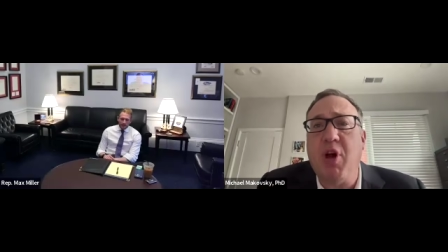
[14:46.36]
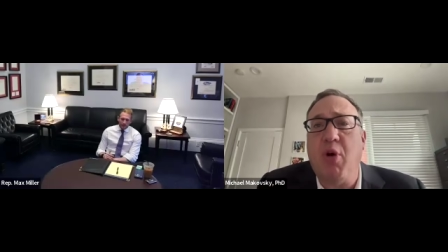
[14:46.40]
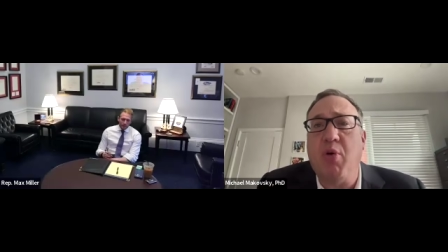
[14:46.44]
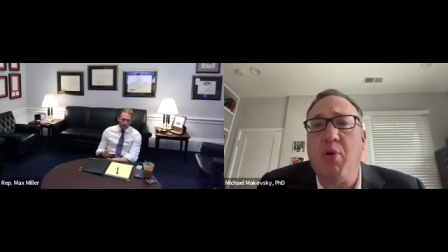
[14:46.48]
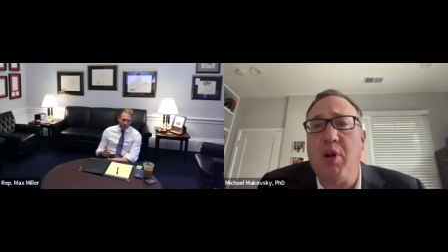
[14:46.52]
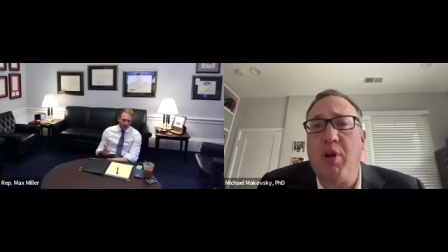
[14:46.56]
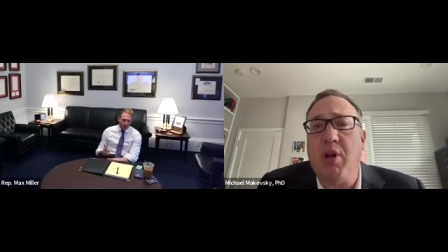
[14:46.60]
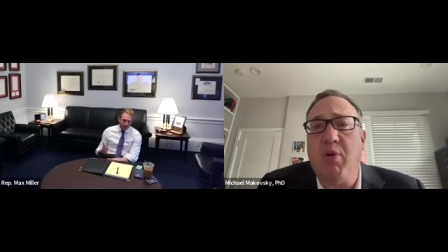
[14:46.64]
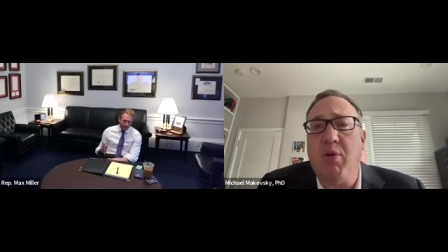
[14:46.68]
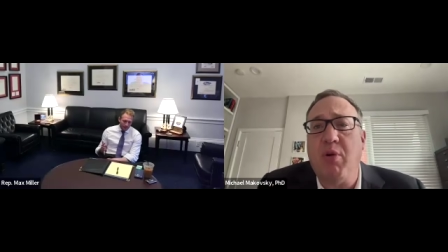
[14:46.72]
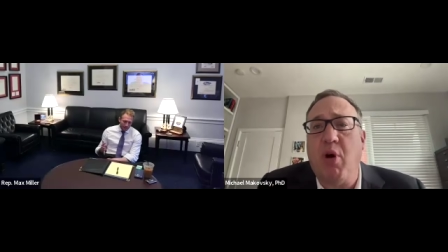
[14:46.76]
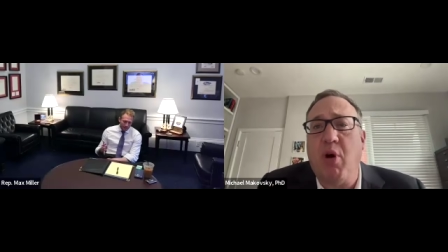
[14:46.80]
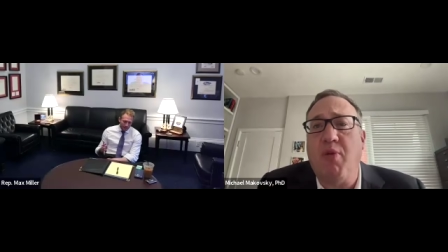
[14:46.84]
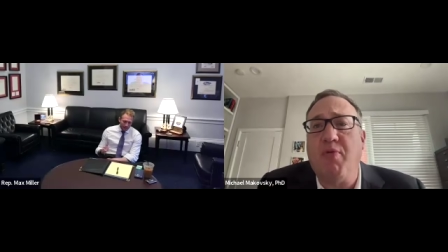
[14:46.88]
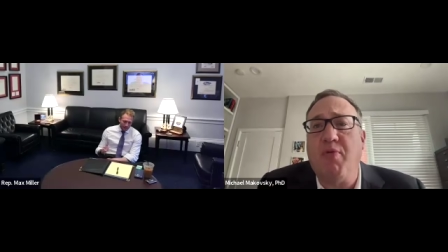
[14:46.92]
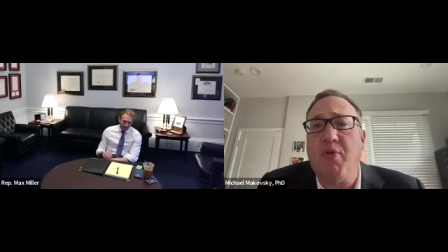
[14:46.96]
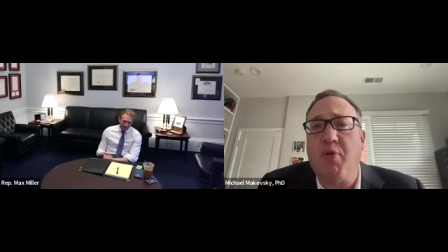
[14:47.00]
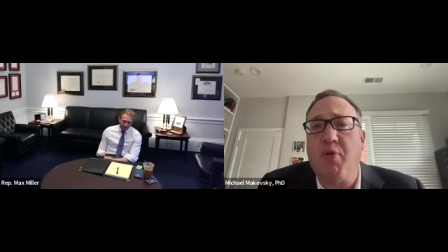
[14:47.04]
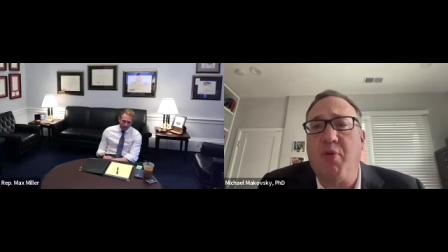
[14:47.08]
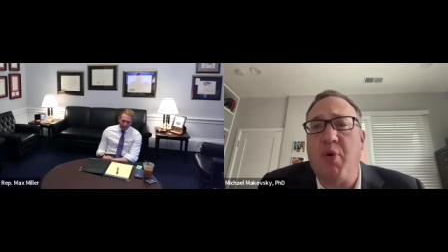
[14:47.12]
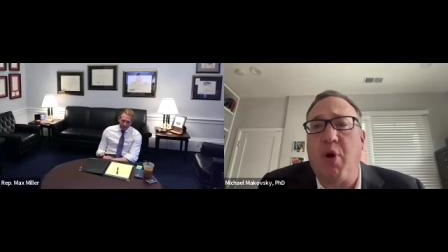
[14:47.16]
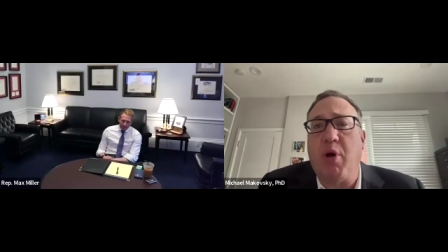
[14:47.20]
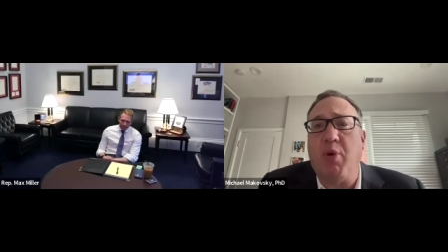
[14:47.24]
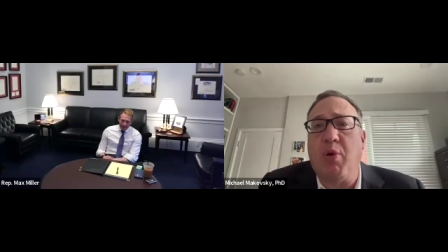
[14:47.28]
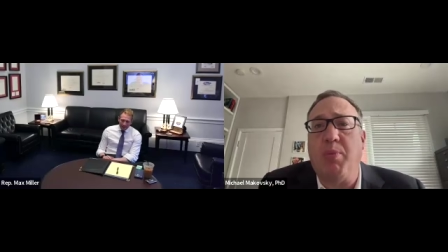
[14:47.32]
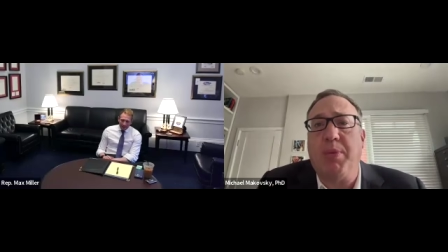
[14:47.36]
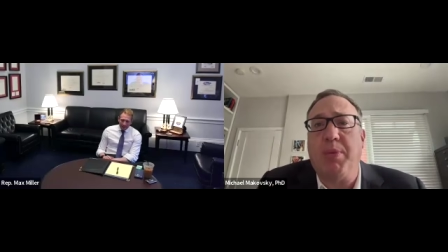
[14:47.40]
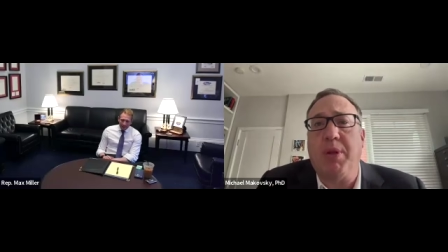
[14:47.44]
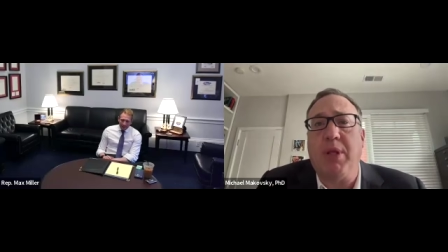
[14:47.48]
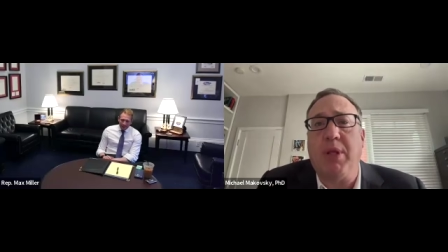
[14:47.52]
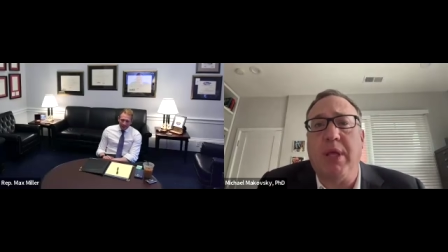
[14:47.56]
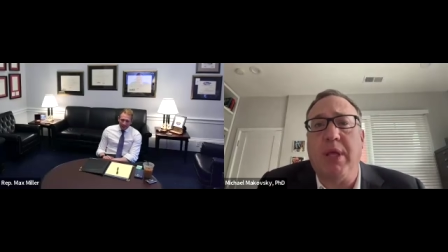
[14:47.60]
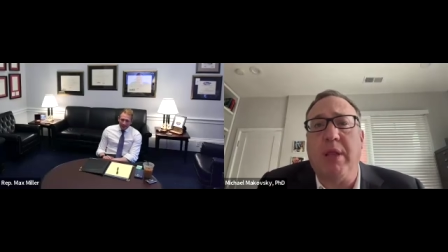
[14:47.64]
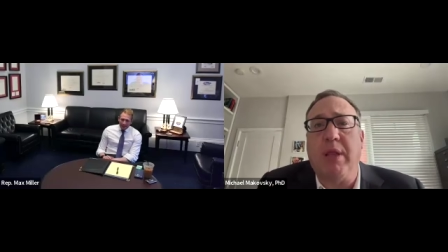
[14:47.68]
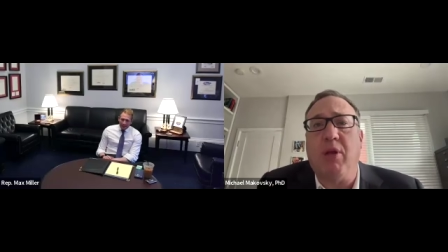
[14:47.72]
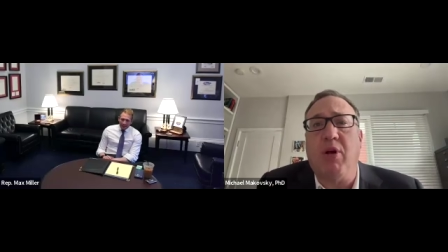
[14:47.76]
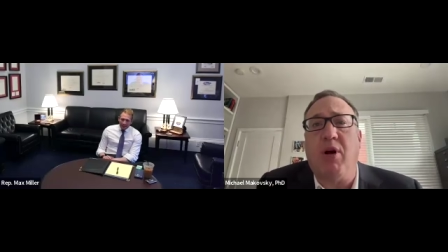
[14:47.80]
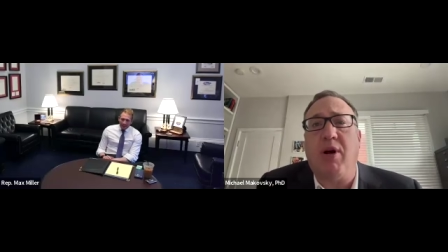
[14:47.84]
though it
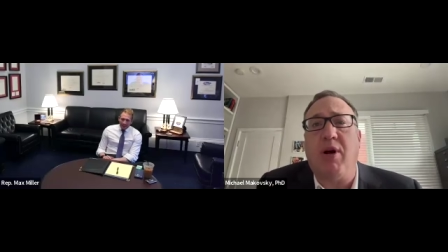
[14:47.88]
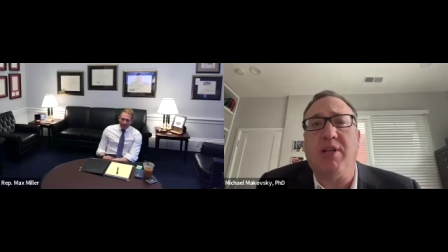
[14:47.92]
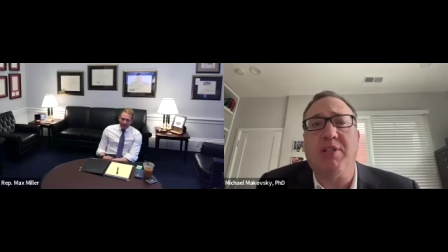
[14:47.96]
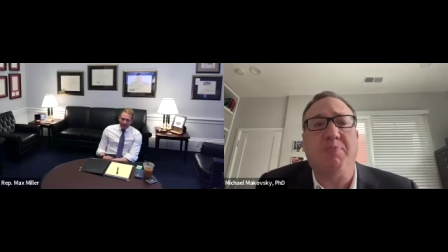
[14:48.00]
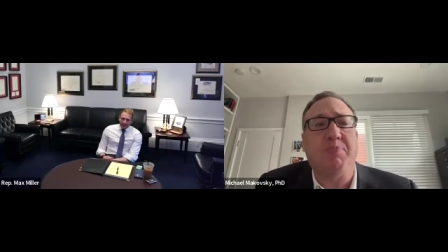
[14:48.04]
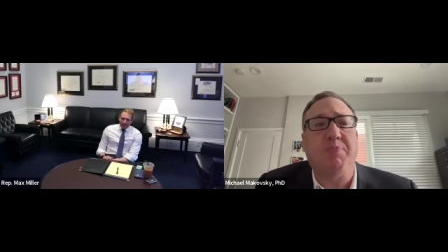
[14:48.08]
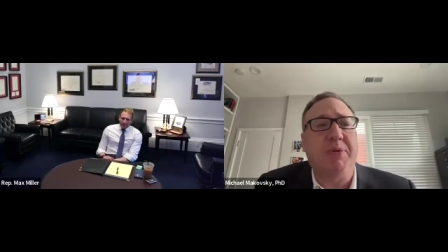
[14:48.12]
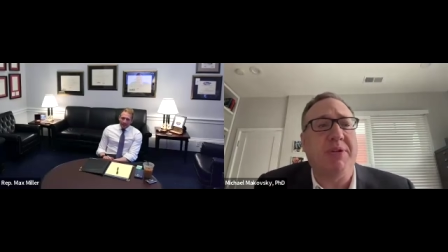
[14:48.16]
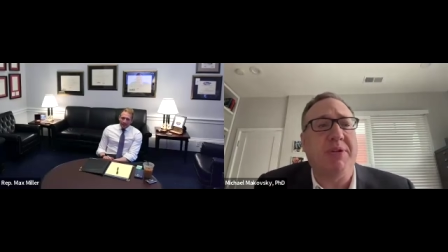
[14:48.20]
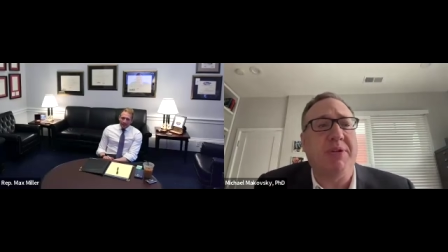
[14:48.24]
overwhelmingly lost,